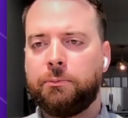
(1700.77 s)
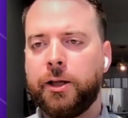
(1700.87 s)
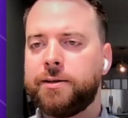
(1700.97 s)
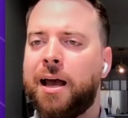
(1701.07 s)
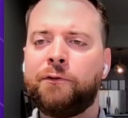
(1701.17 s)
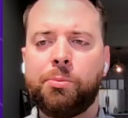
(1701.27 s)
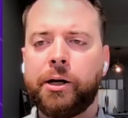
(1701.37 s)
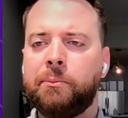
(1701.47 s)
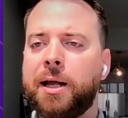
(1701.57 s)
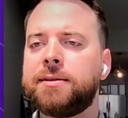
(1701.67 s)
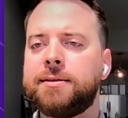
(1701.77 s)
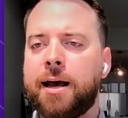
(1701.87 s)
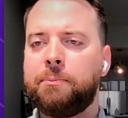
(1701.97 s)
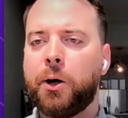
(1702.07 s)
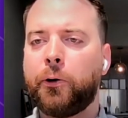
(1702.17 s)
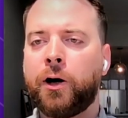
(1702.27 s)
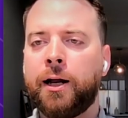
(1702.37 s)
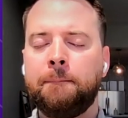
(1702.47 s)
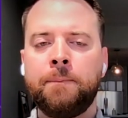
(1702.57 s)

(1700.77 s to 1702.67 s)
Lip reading: place. Everybody makes a typo, right?